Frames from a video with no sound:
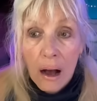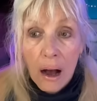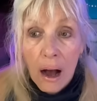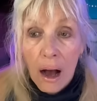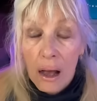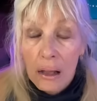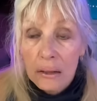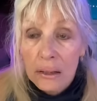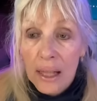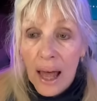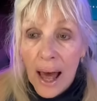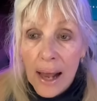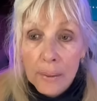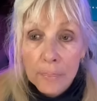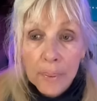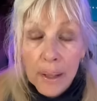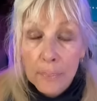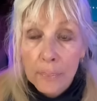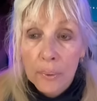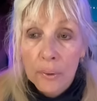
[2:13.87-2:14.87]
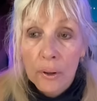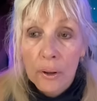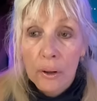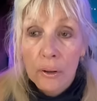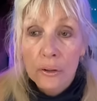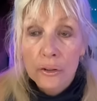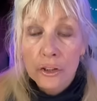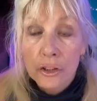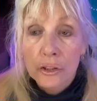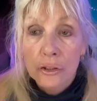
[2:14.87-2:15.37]
a lot of people
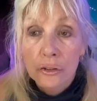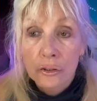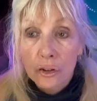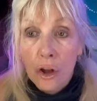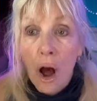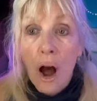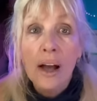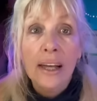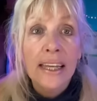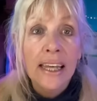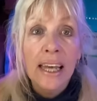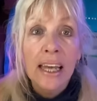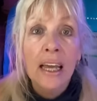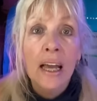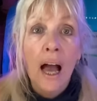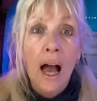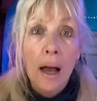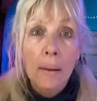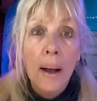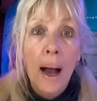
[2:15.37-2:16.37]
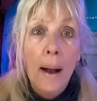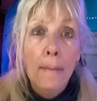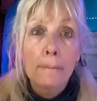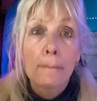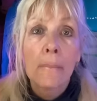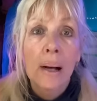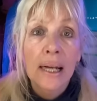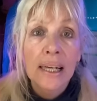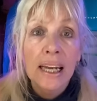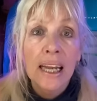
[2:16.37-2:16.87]
talking about
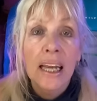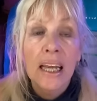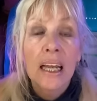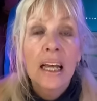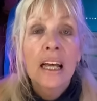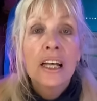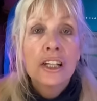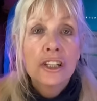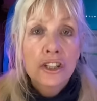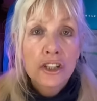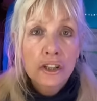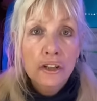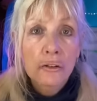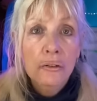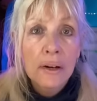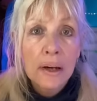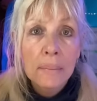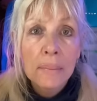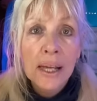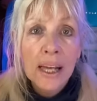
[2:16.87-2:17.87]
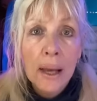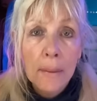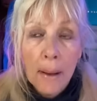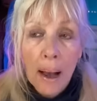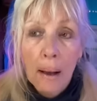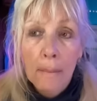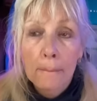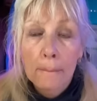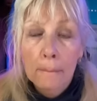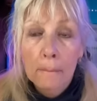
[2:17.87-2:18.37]
money, screaming
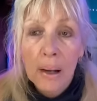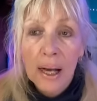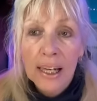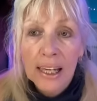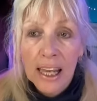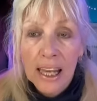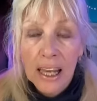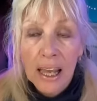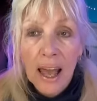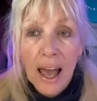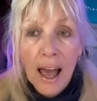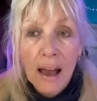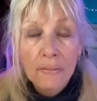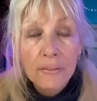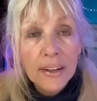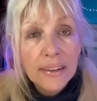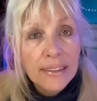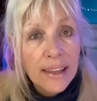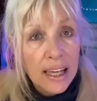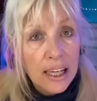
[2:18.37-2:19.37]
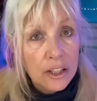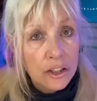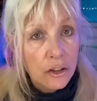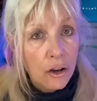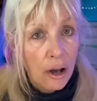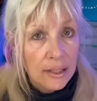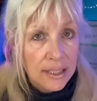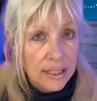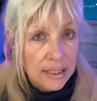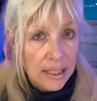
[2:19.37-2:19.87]
about money. Everything has
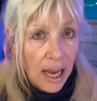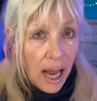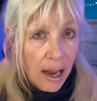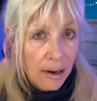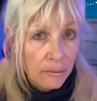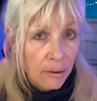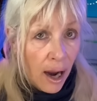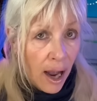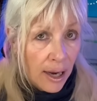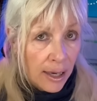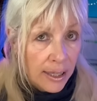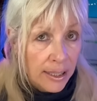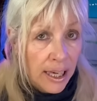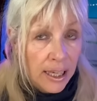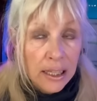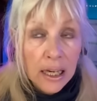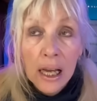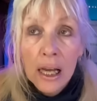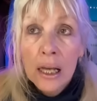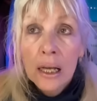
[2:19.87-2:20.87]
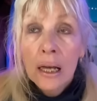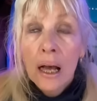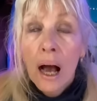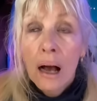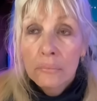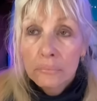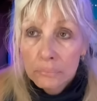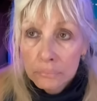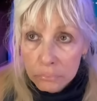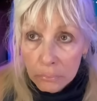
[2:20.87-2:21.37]
gone skyrocketed
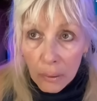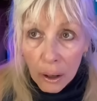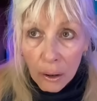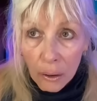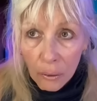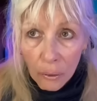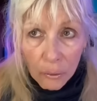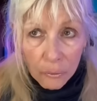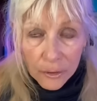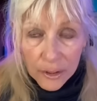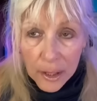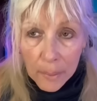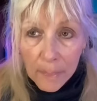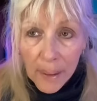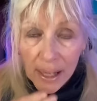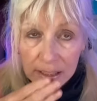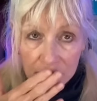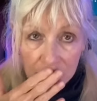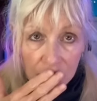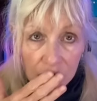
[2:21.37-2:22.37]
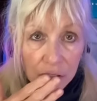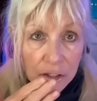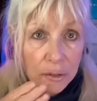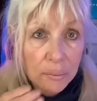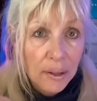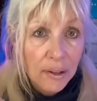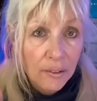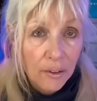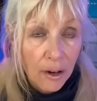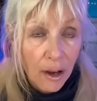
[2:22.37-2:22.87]
over the past, excuse
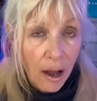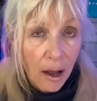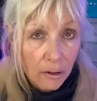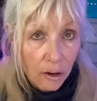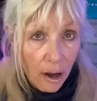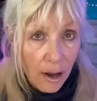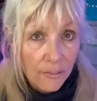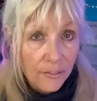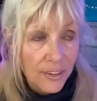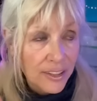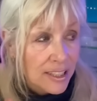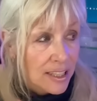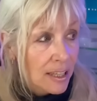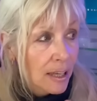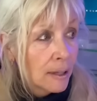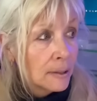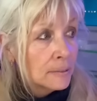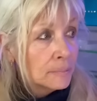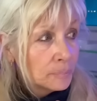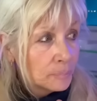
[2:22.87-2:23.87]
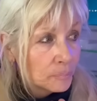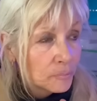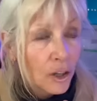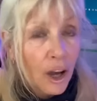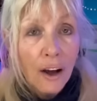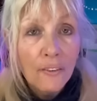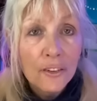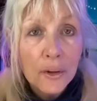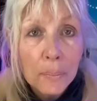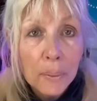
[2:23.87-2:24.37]
me, uh, coffees,
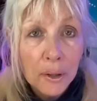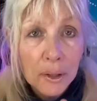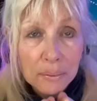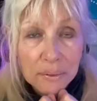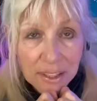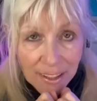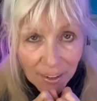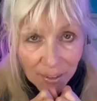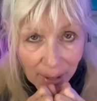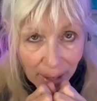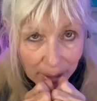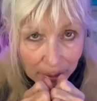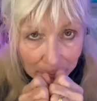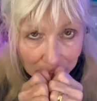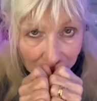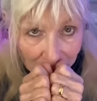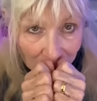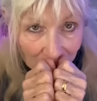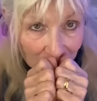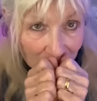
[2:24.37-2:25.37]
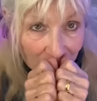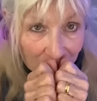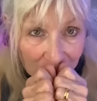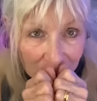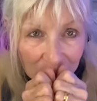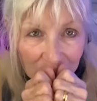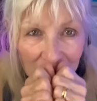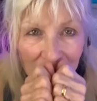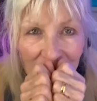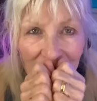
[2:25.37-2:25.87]
coffee burps, okay?
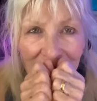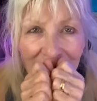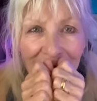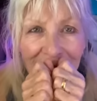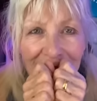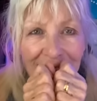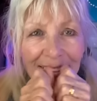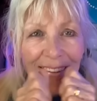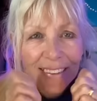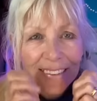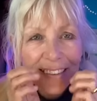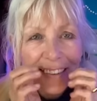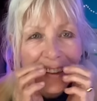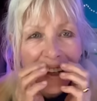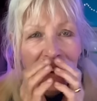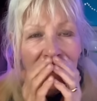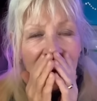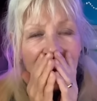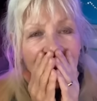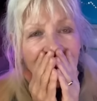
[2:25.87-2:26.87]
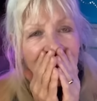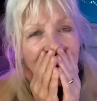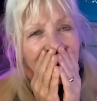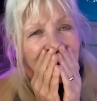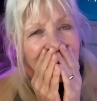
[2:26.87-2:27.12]
Sorry.